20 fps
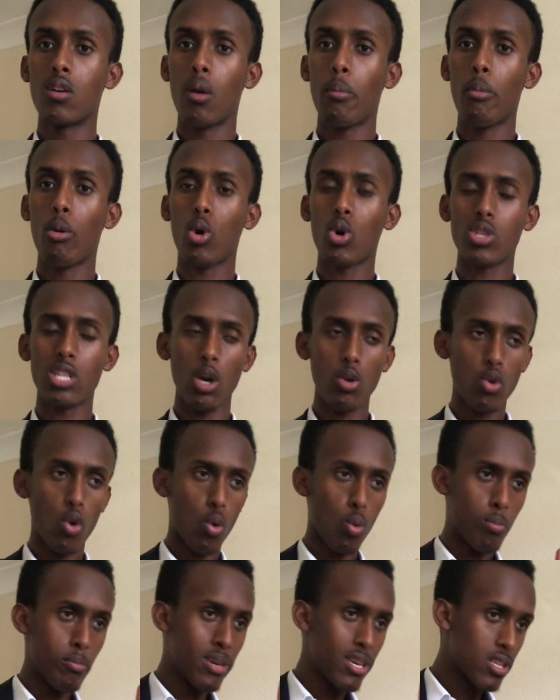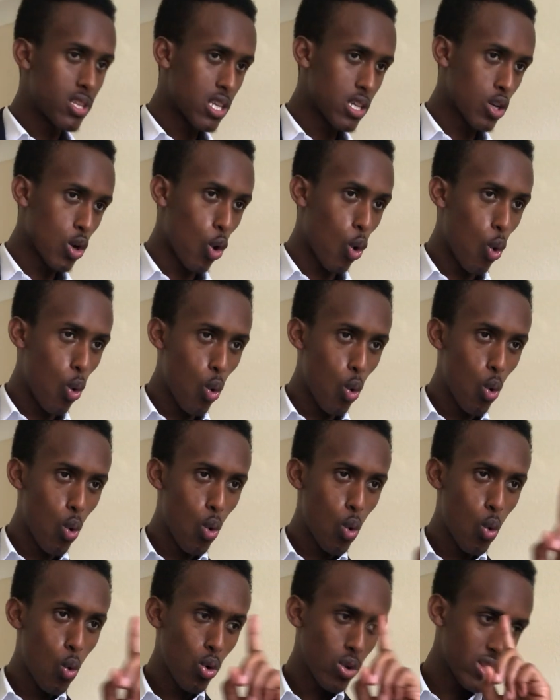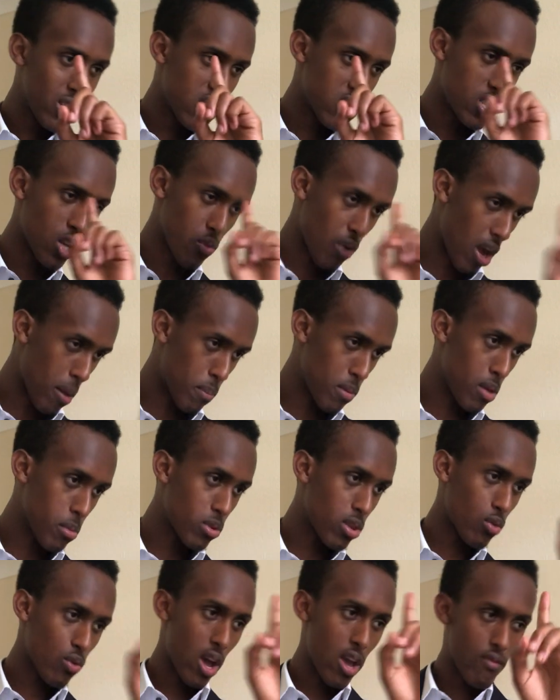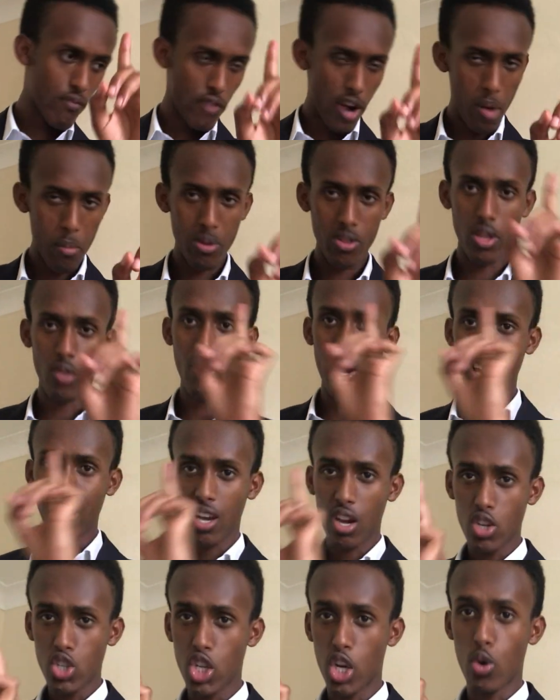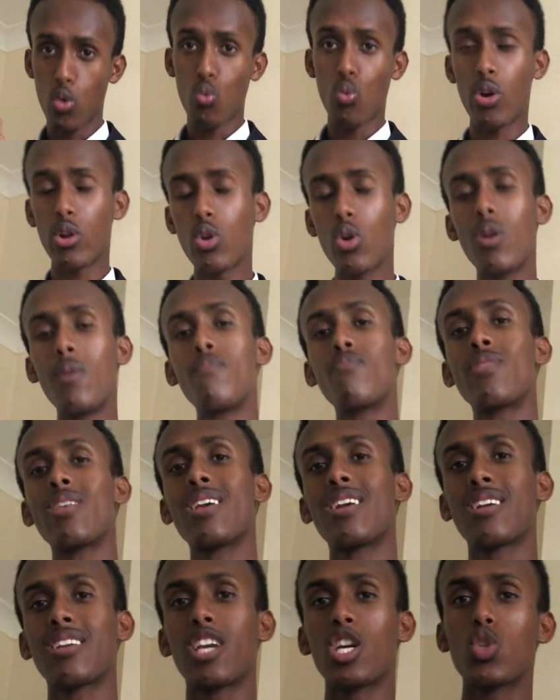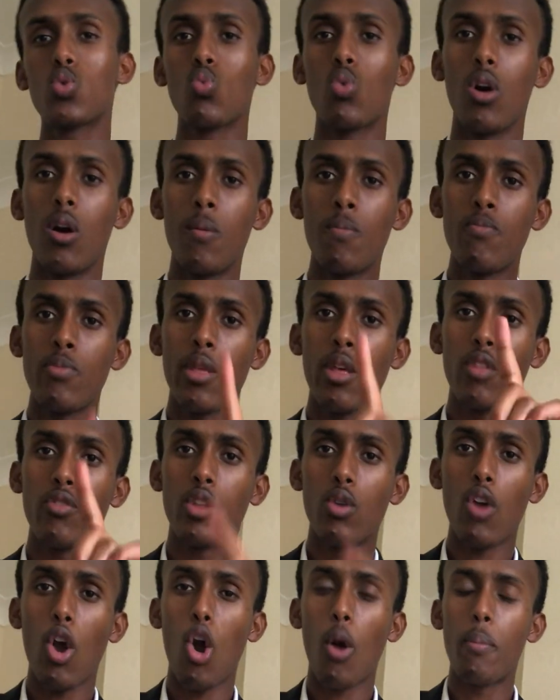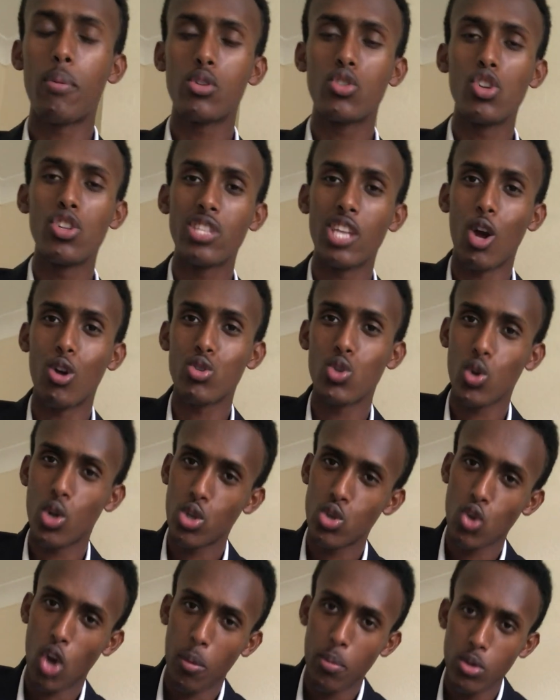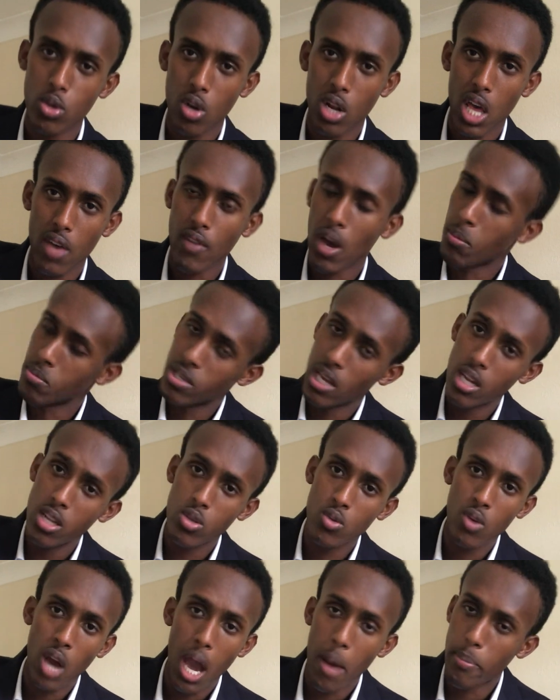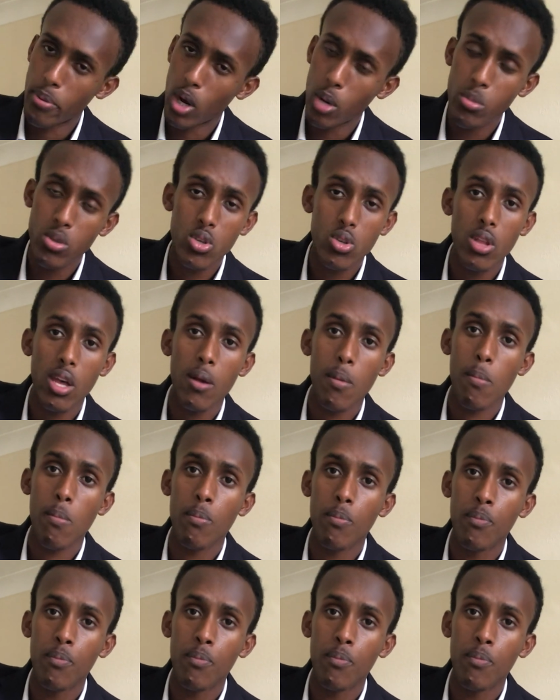Because now you're meeting all the right people, the right environment, the right culture and whatnot. Guess what? The right opportunities are also going to show up in your life. I'm telling you, I promise you that.